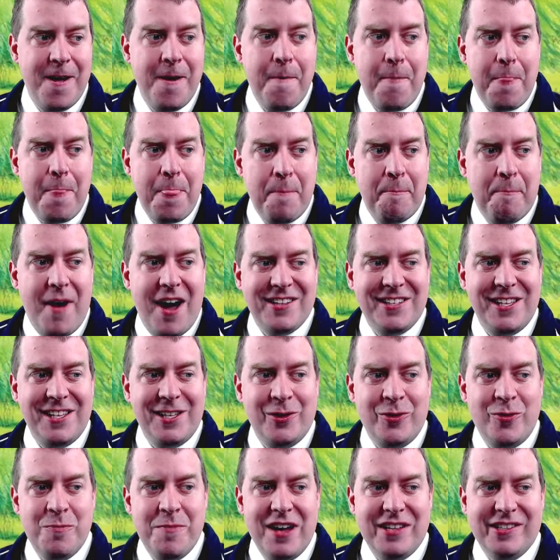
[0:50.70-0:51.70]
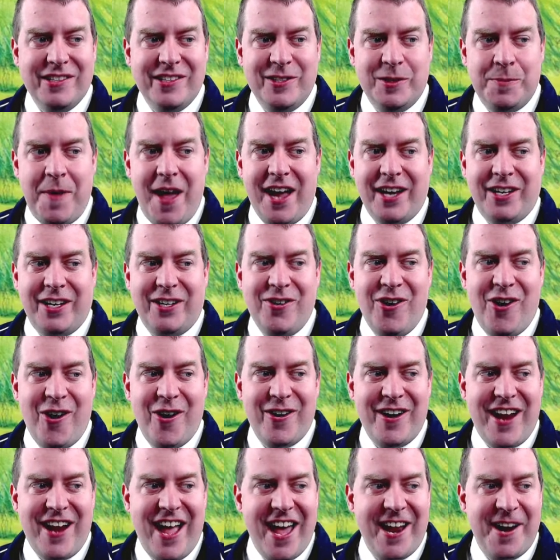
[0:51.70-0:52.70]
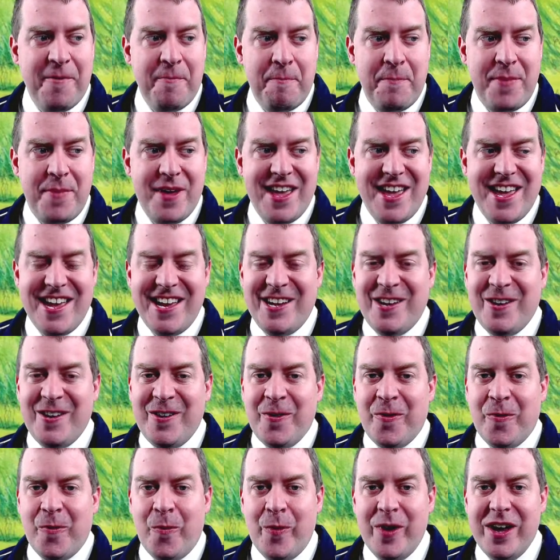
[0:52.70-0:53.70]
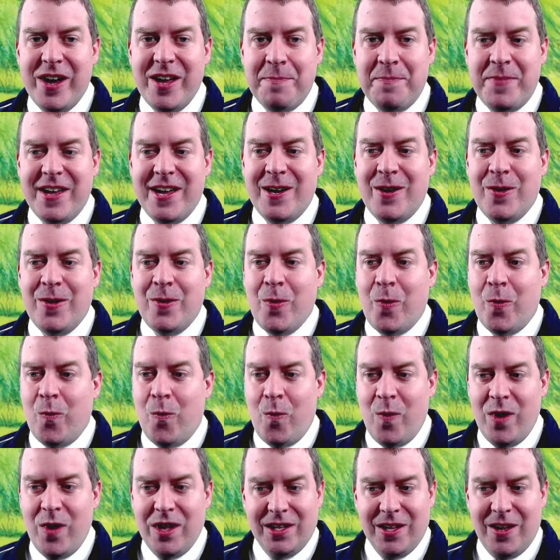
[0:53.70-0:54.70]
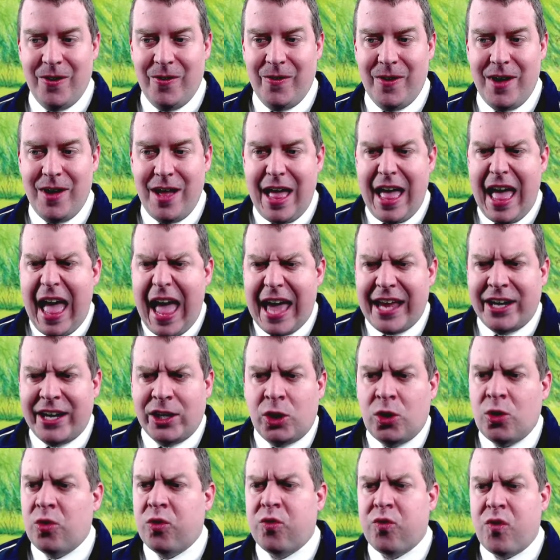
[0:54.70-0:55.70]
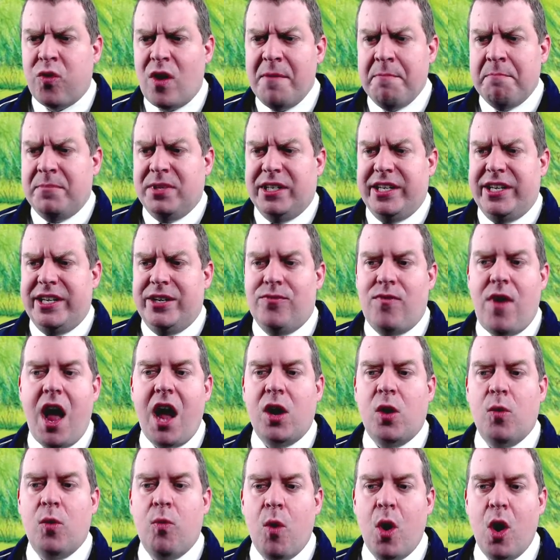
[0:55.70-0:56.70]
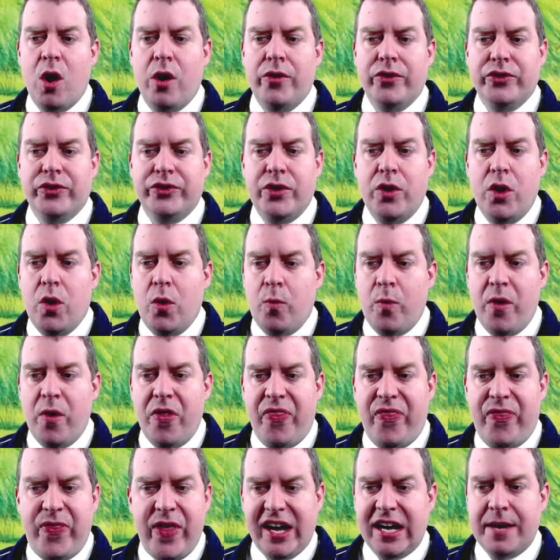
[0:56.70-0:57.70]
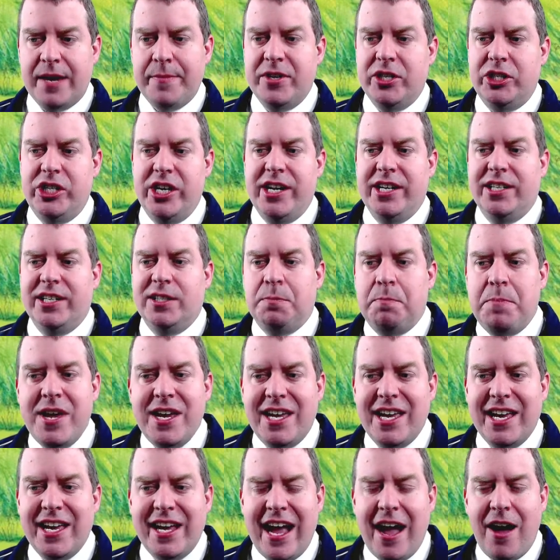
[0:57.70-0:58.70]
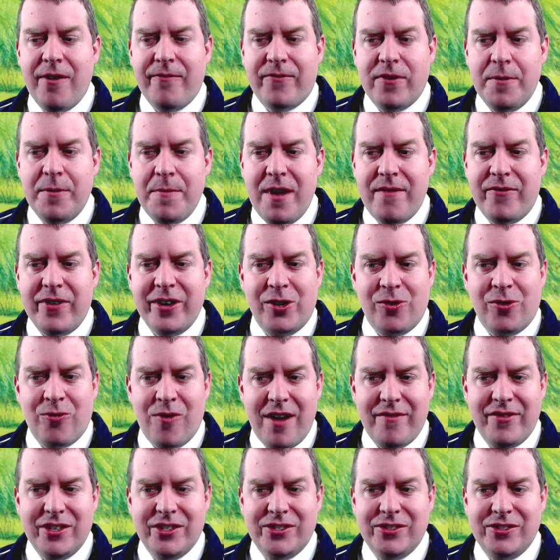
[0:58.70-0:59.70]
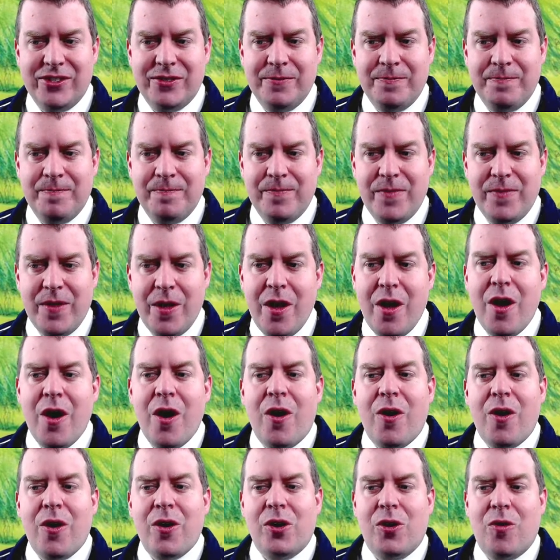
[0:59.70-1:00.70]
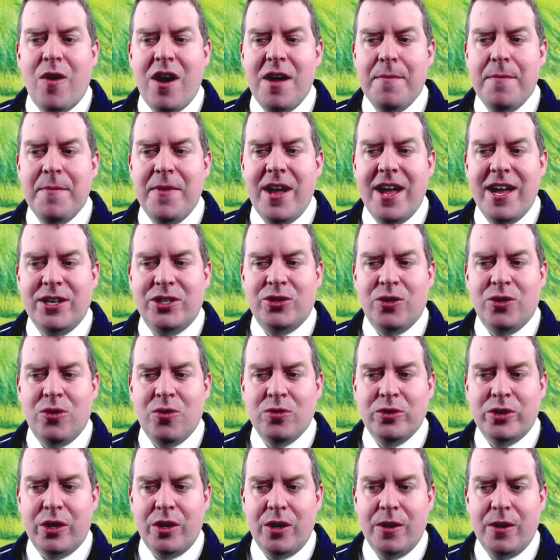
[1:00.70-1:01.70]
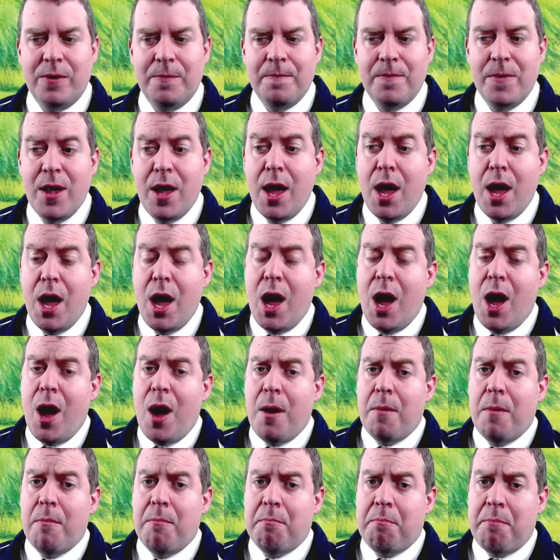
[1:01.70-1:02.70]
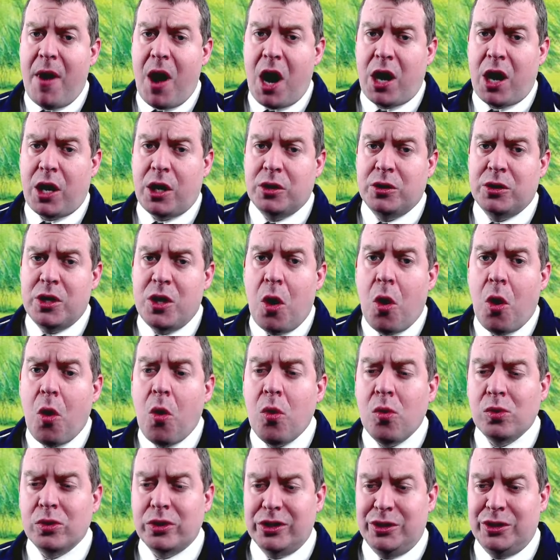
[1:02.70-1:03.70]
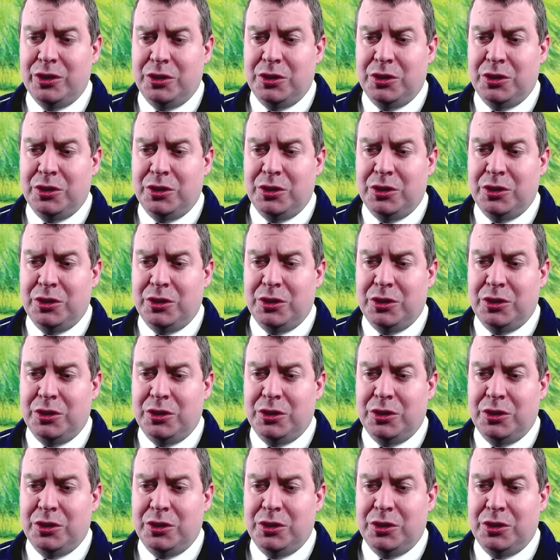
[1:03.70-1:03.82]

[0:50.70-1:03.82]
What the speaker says: Molly Lou Melon's backyard had a big, weeping willow and crumbly rock walls with thingamajigs peeking out from every crevice. Her grandma had told her, back in the olden